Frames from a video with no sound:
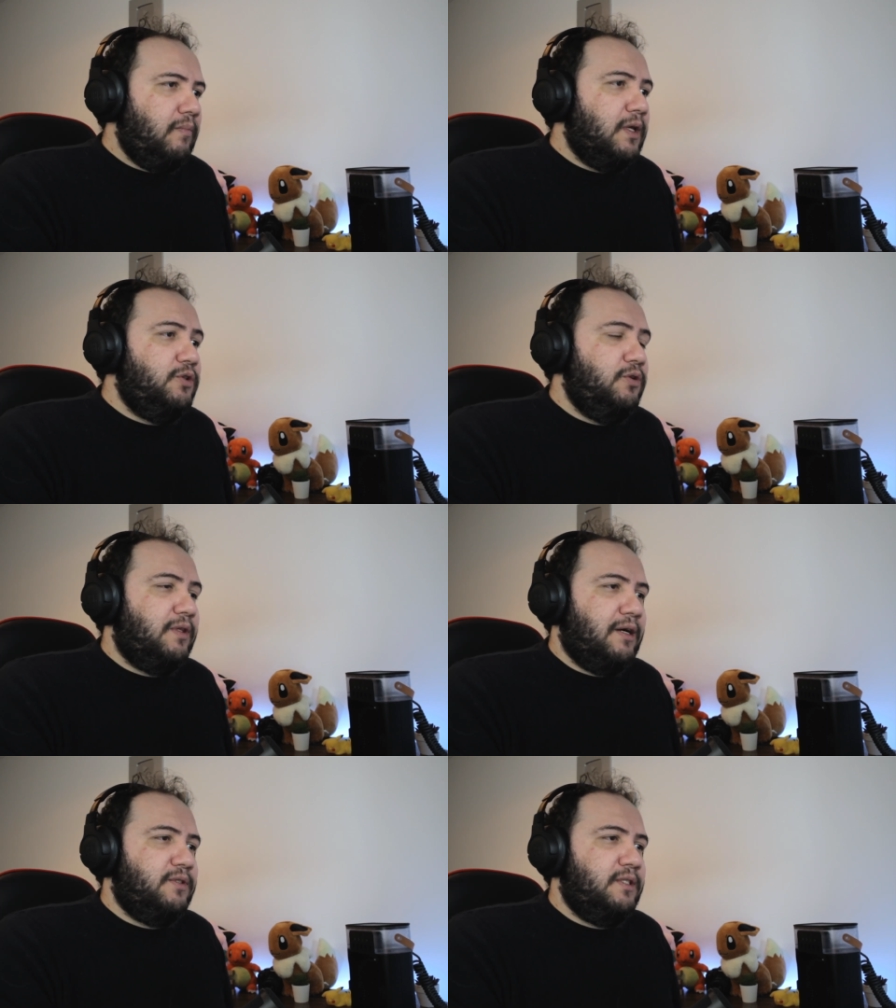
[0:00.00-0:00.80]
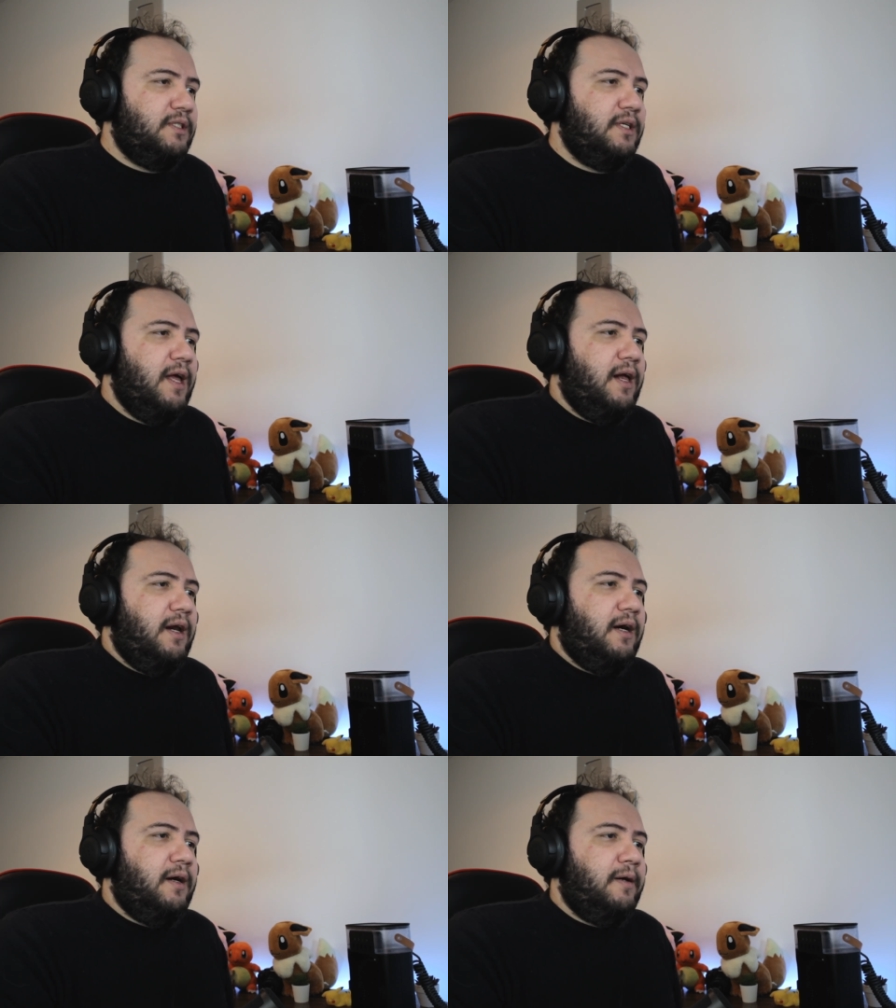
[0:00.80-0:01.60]
2000,
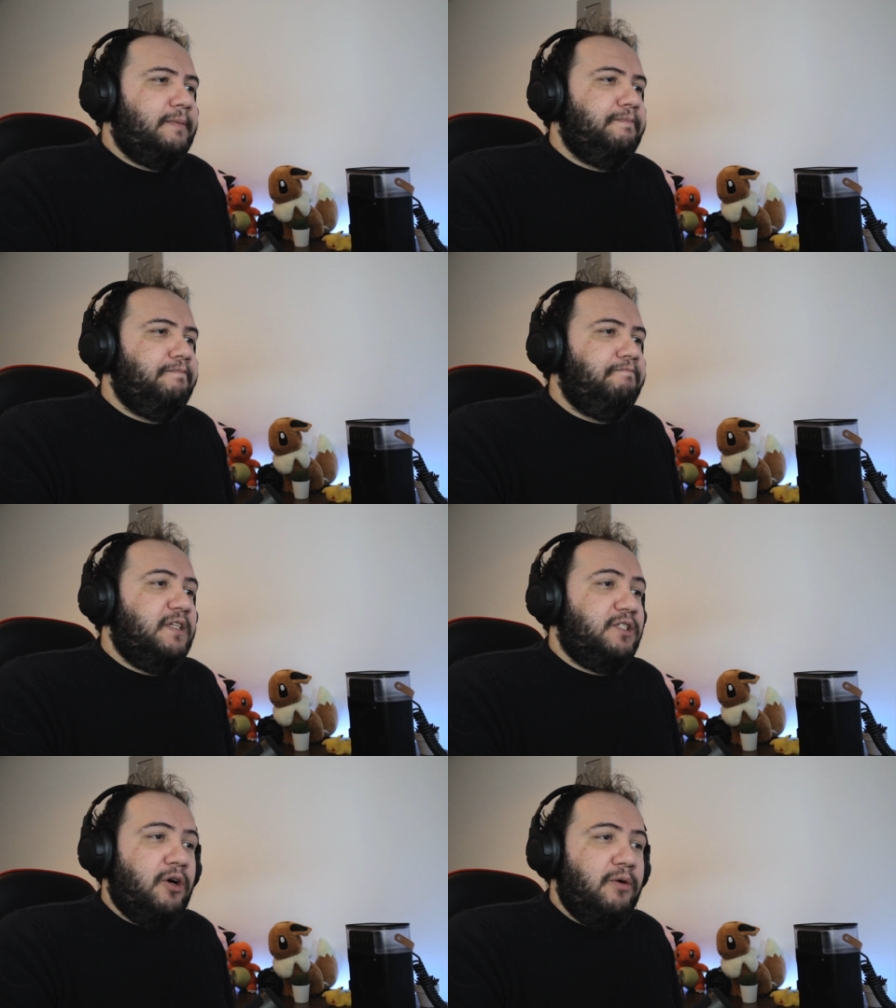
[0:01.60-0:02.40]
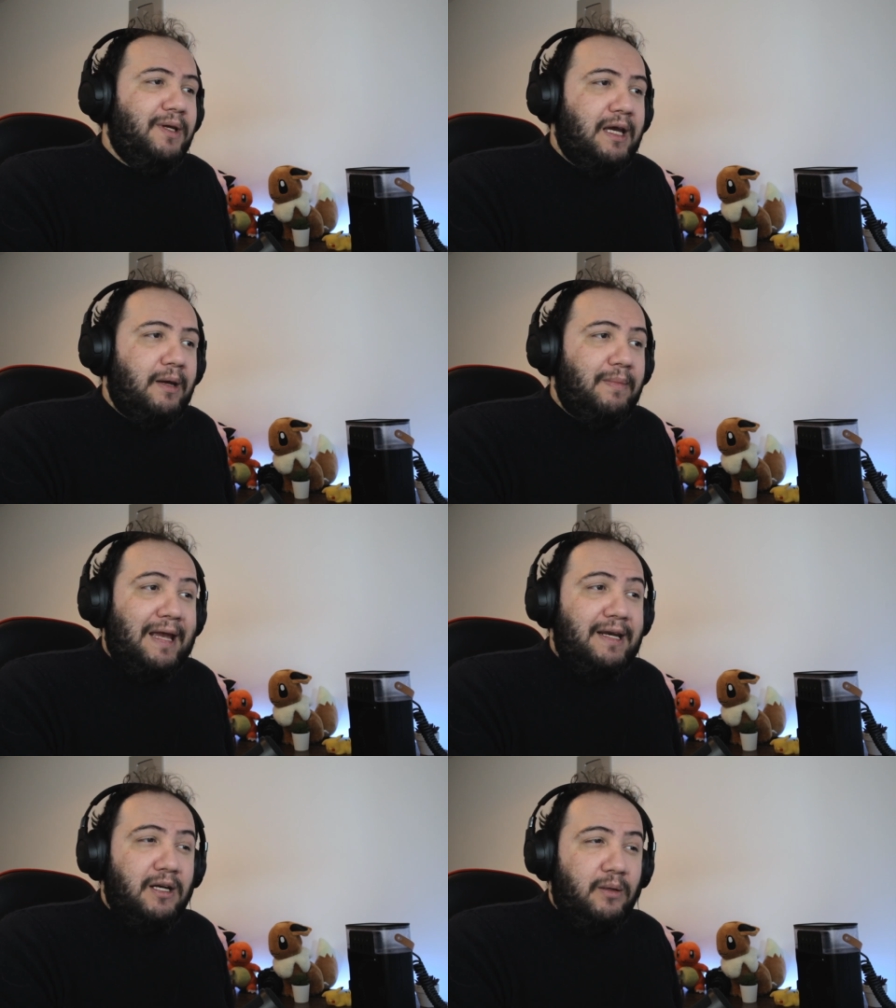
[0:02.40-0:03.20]
the song became
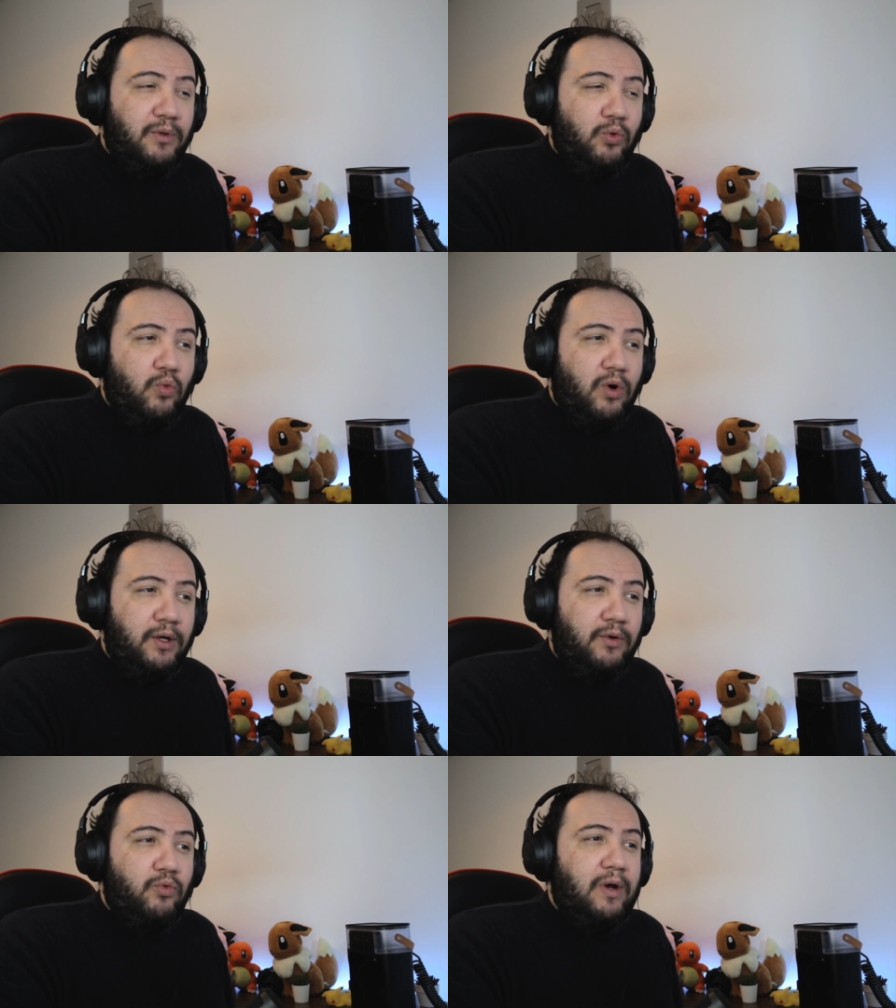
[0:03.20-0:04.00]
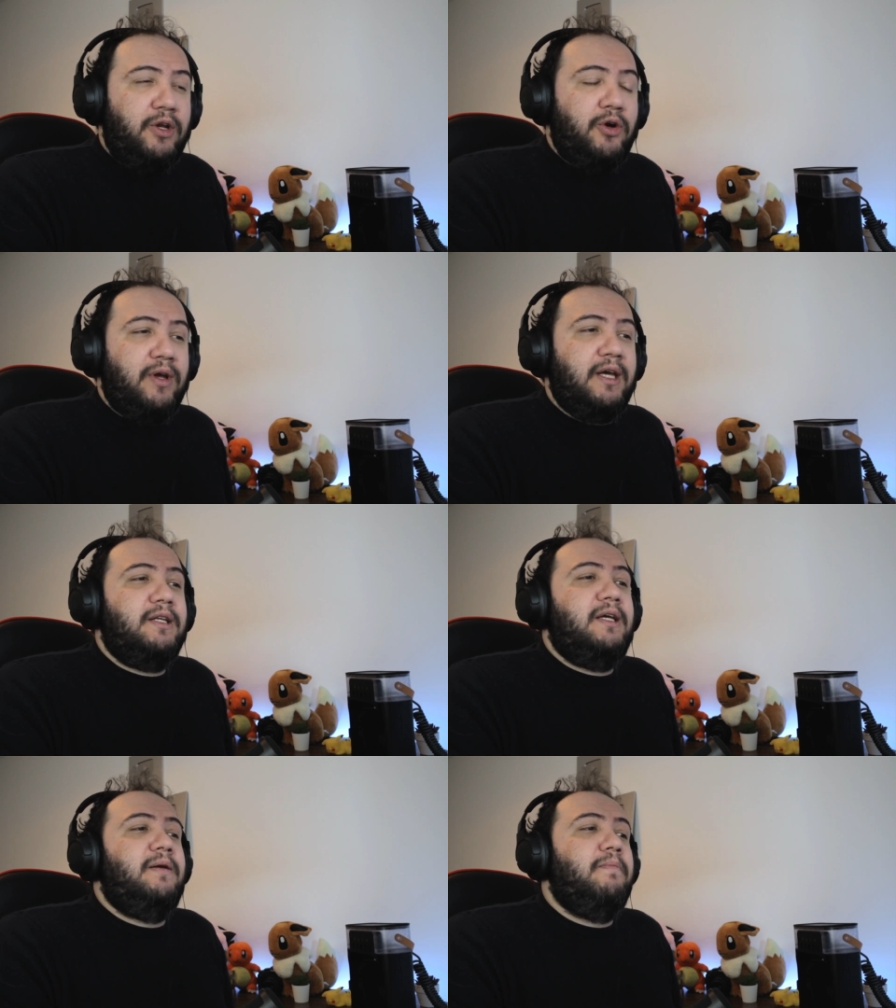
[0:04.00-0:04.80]
a #1 radio
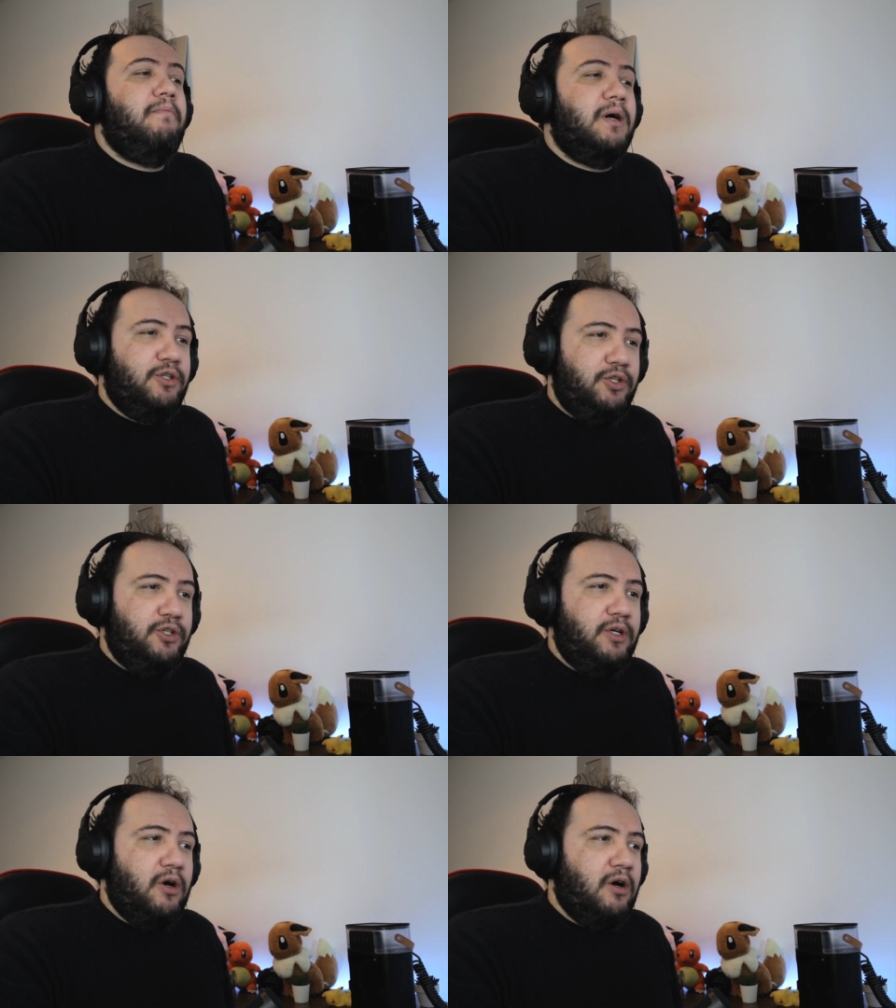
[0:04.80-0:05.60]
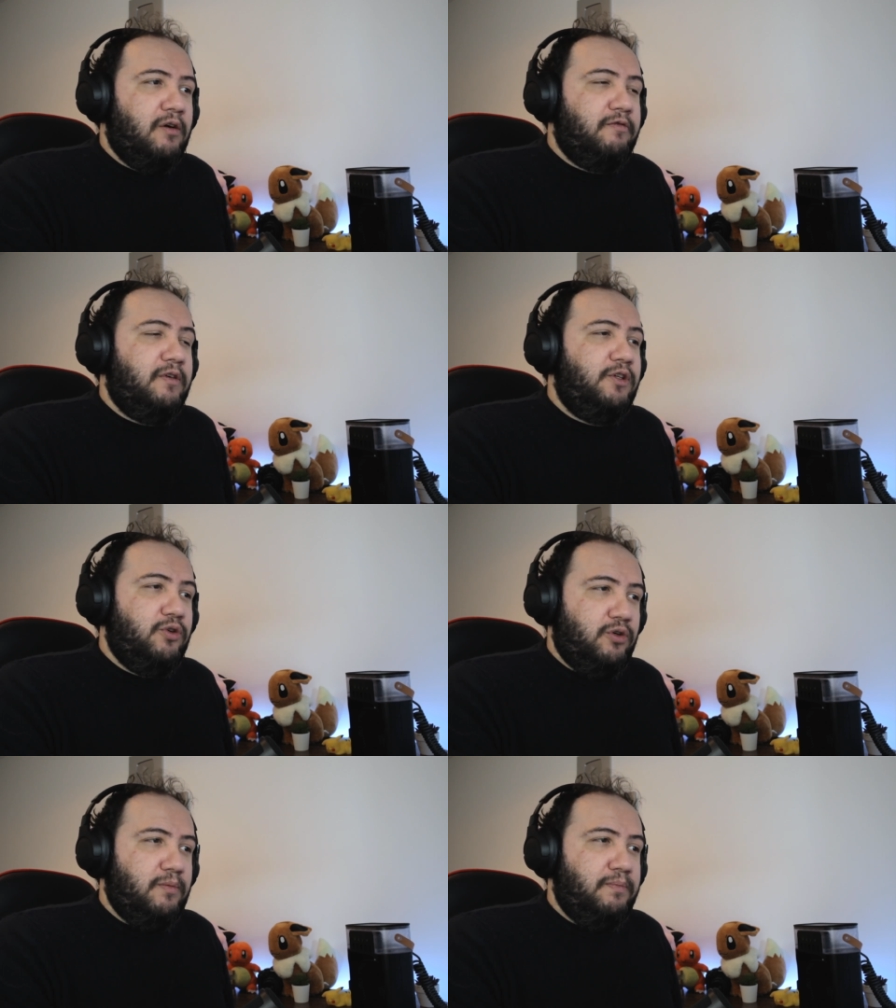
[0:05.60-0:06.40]
hit in much of
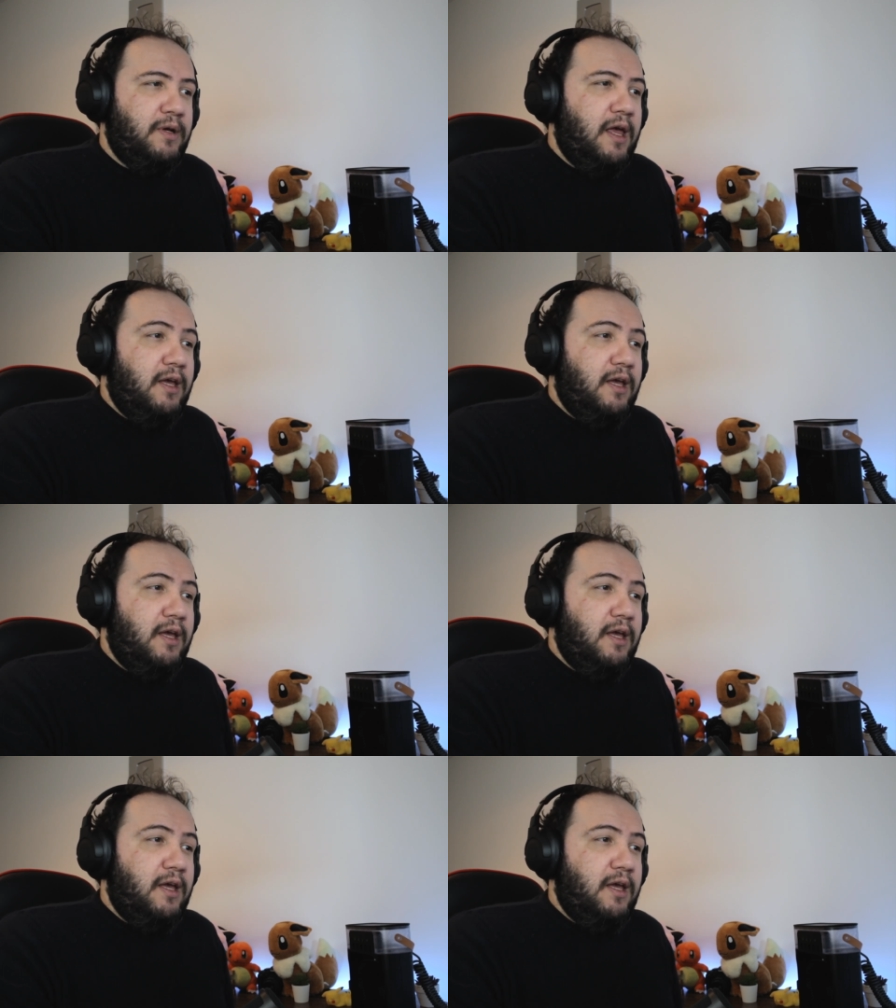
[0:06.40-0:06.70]
Europe,